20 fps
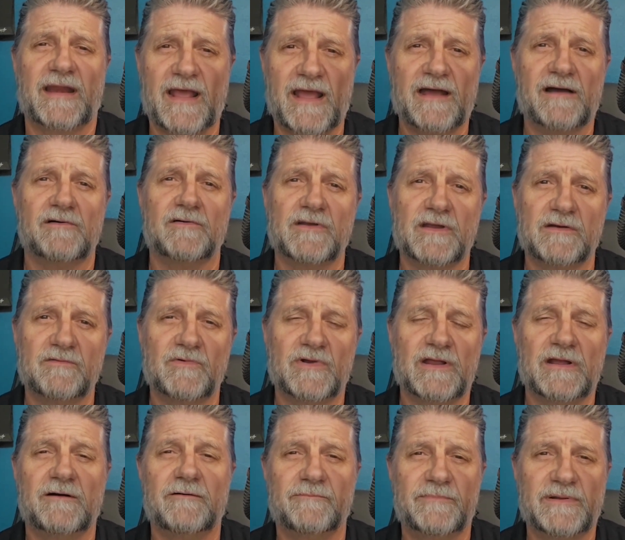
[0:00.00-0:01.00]
How can we
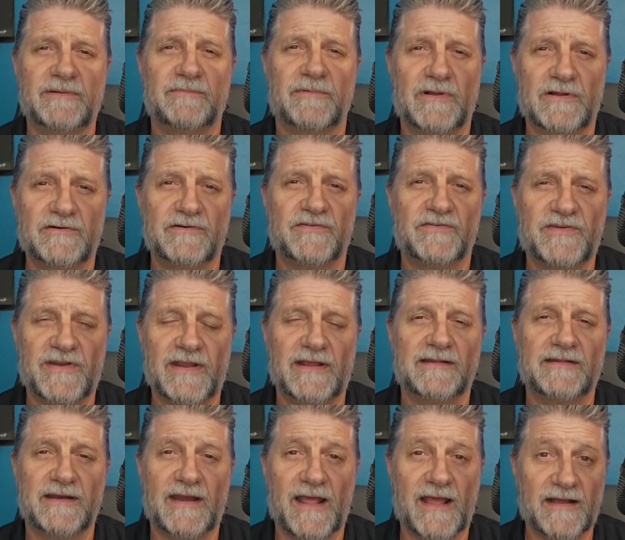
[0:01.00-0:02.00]
help people
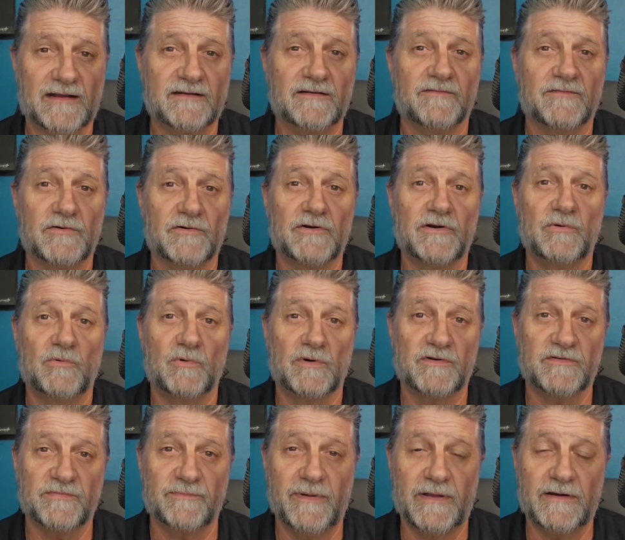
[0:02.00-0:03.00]
understand that active learning
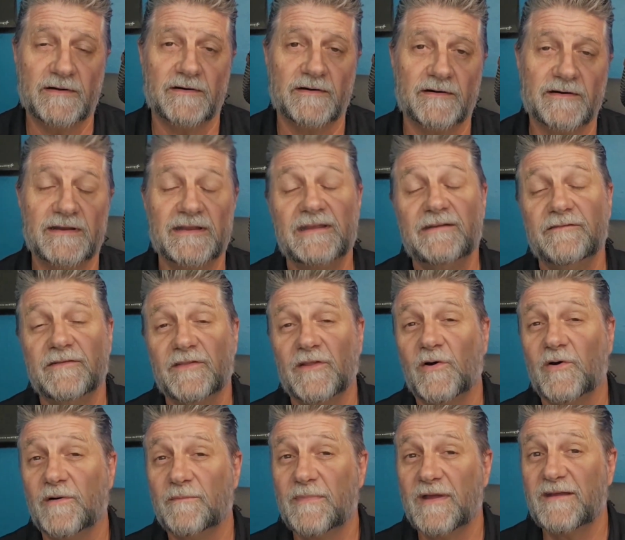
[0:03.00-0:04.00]
works better, even
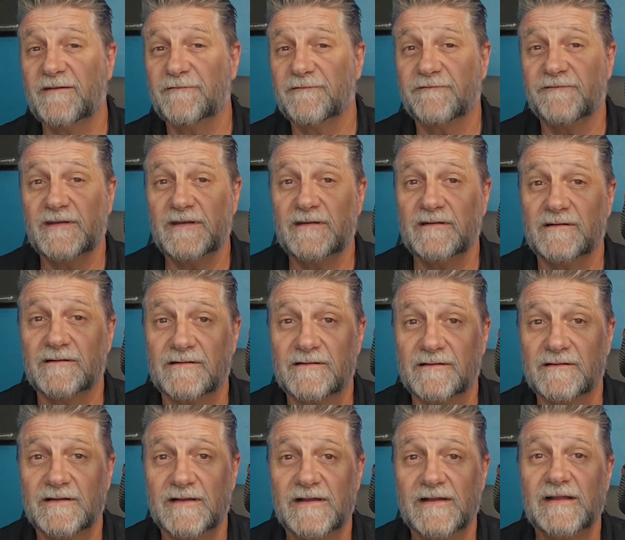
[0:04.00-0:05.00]
though it may
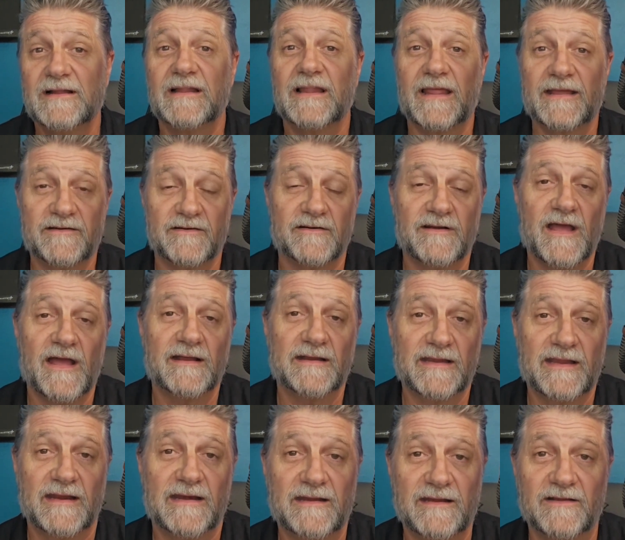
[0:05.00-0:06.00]
feel like you're not
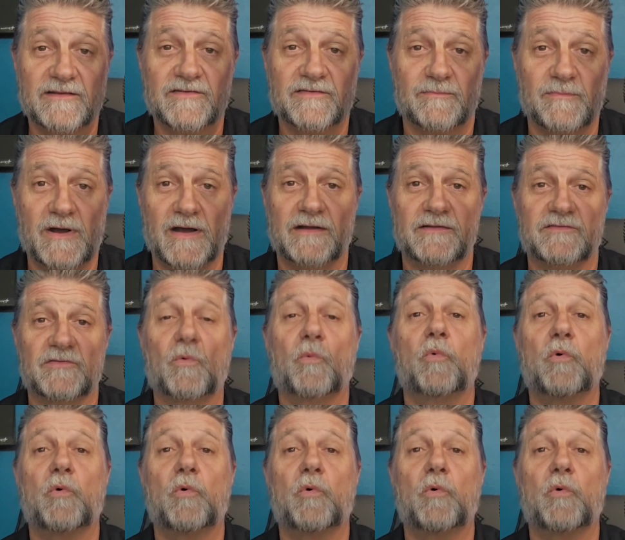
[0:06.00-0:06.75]
getting as much?